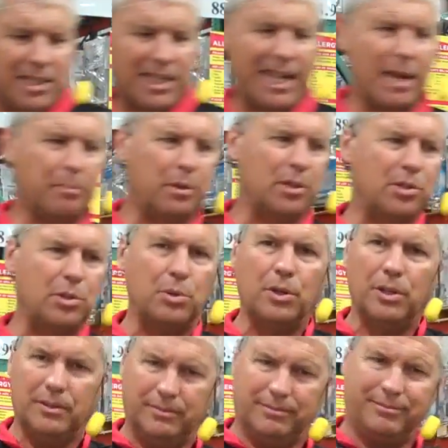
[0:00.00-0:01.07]
tamper
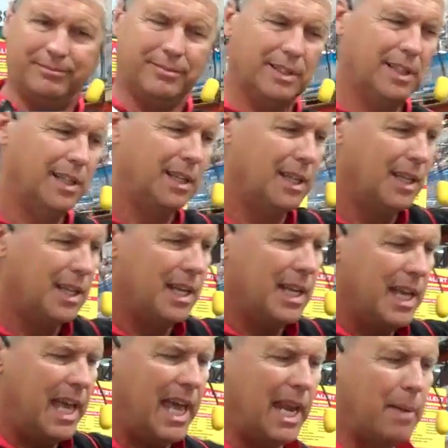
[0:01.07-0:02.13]
tool,
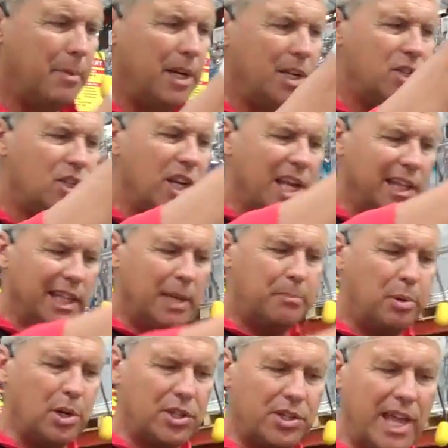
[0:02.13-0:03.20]
and I'm going to gently
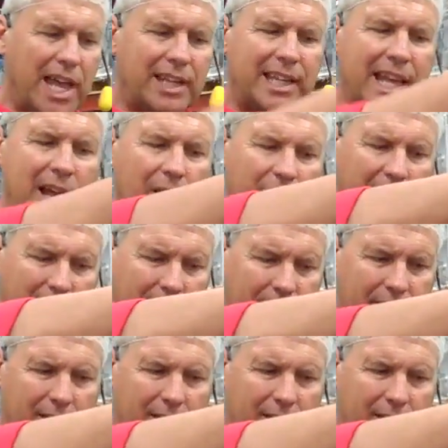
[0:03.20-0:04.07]
push that down in.